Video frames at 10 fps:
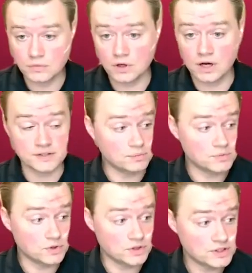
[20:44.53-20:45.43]
Awesome.
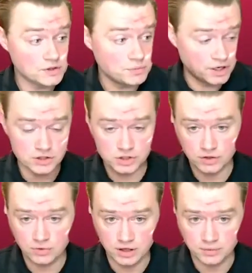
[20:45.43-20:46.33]
So this has been actually
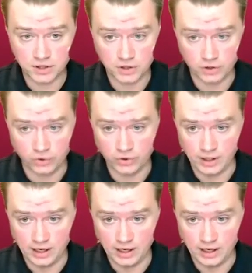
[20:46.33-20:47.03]
quite a bit of code.